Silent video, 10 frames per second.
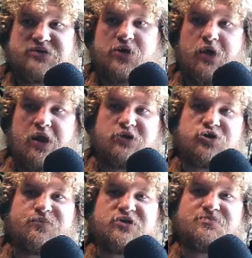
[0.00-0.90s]
let's go ahead and
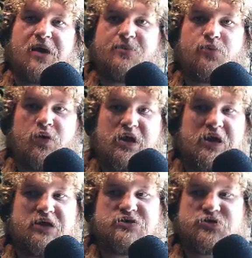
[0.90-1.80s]
jump this bad boy
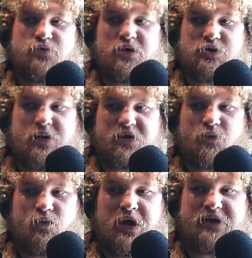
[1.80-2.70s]
into a quick
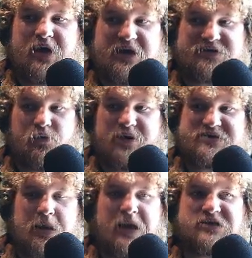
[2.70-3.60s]
run. As always,
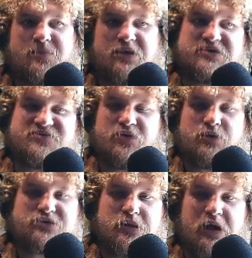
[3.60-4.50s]
I like to make these
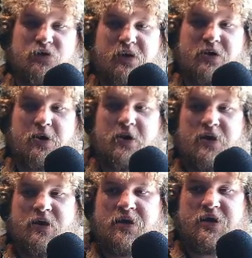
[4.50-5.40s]
videos a lot quicker,
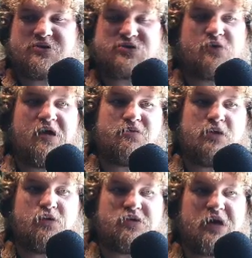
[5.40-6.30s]
so then
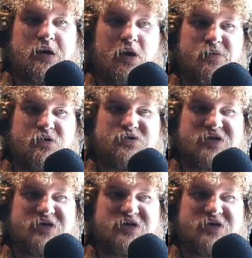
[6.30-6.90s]
you can get on with your